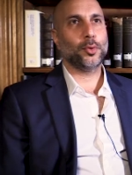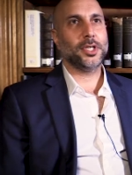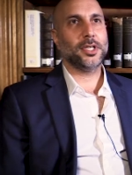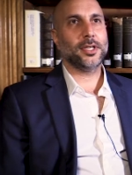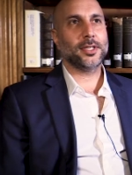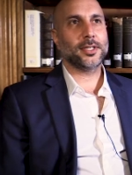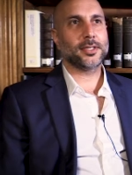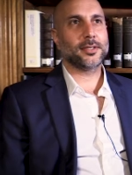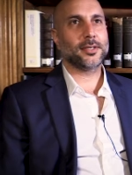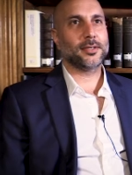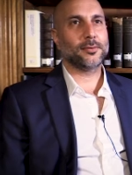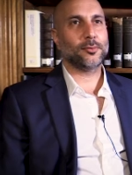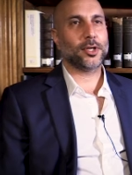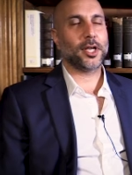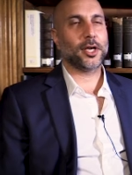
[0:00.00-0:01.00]
we did it
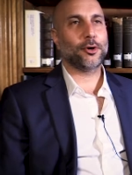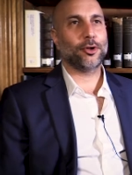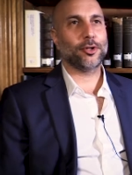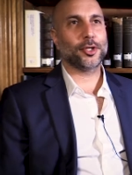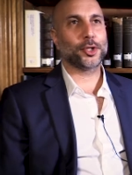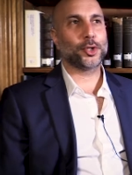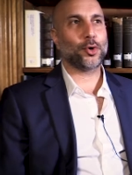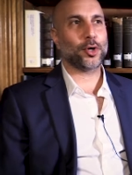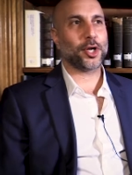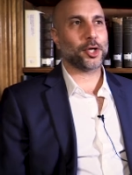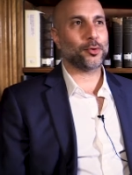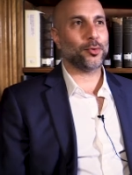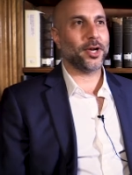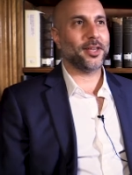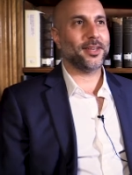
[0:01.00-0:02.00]
what I call the
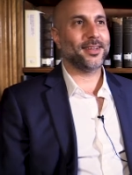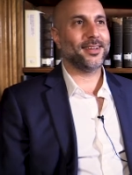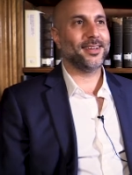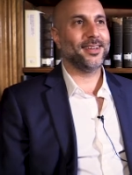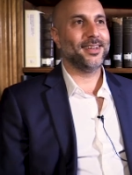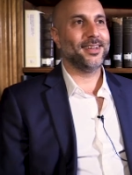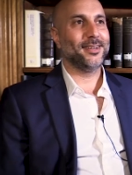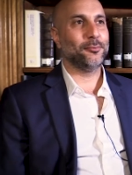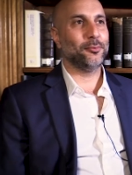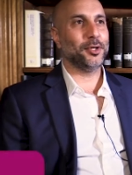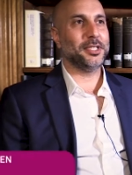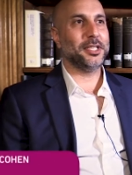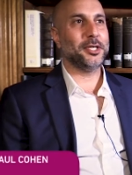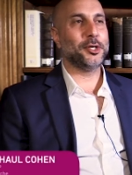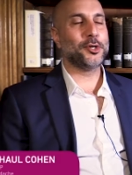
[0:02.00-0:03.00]
Jordache way.
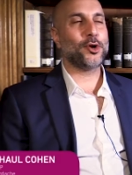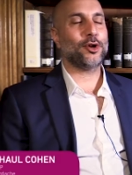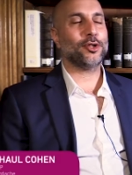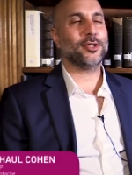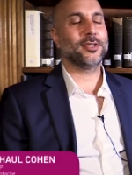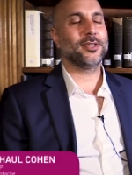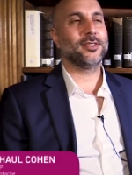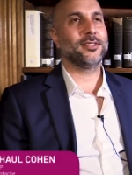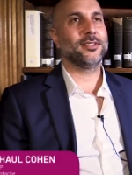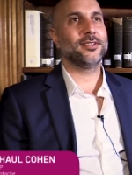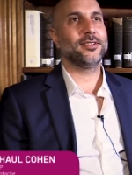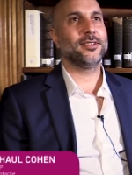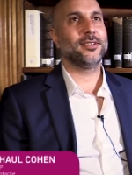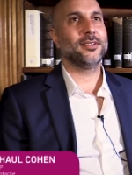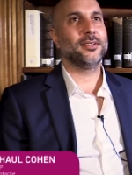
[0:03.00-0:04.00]
We did not
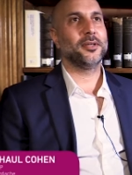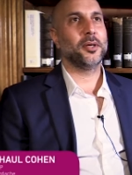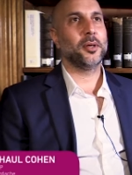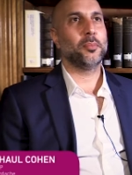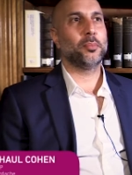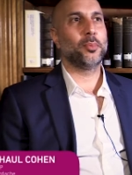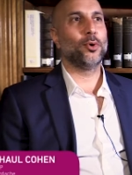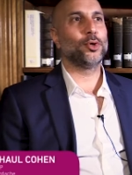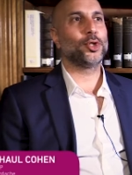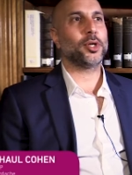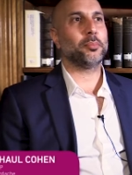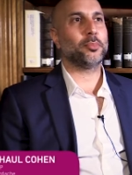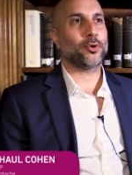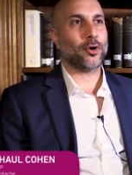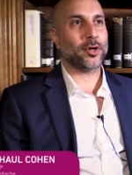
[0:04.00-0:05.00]
push
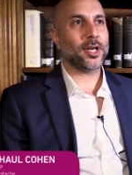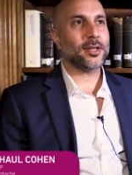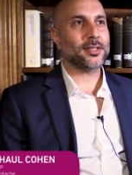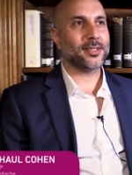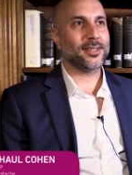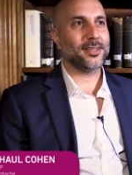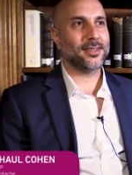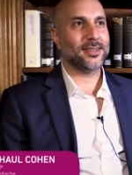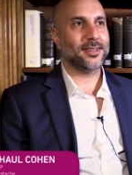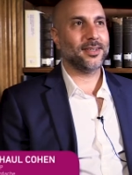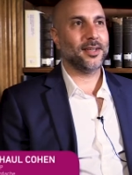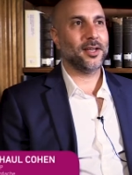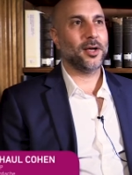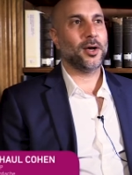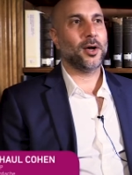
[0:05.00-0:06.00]
a product.
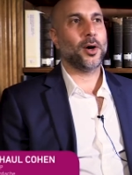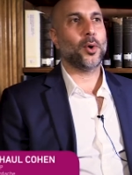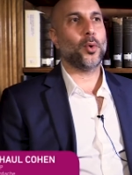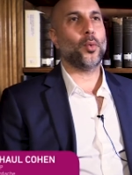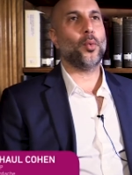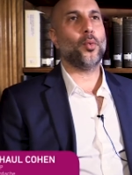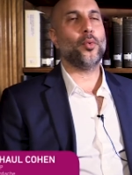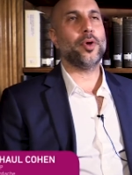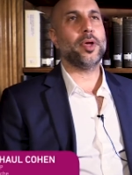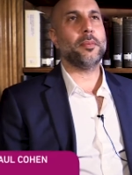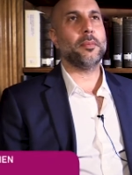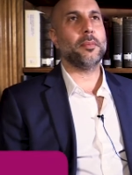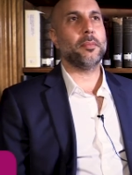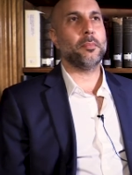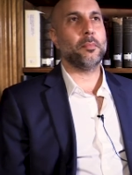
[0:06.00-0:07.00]

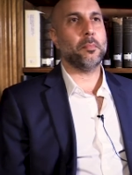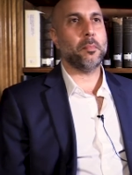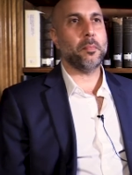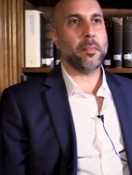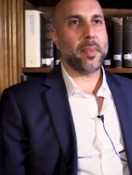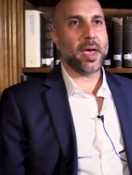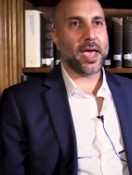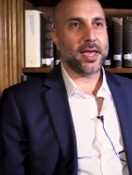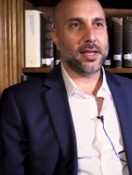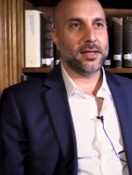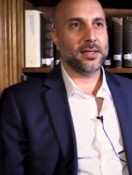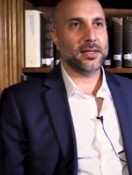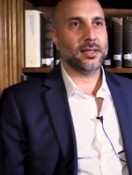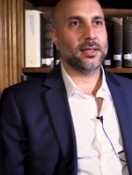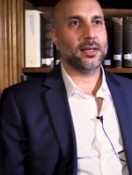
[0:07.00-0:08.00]
We
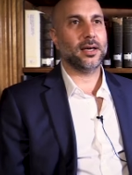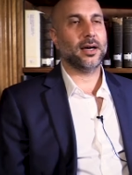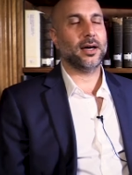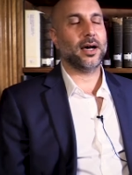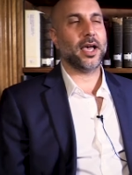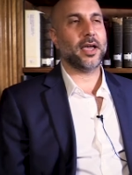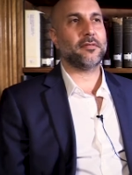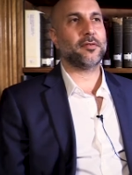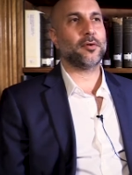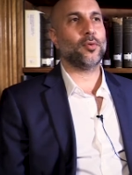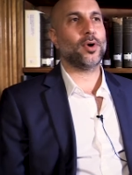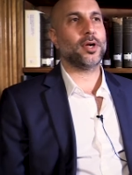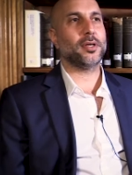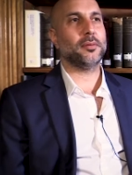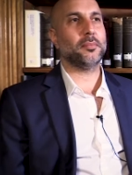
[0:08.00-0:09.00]
made
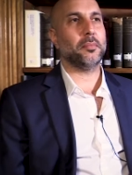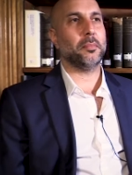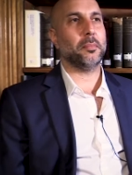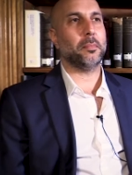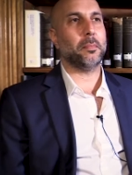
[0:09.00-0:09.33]
everyone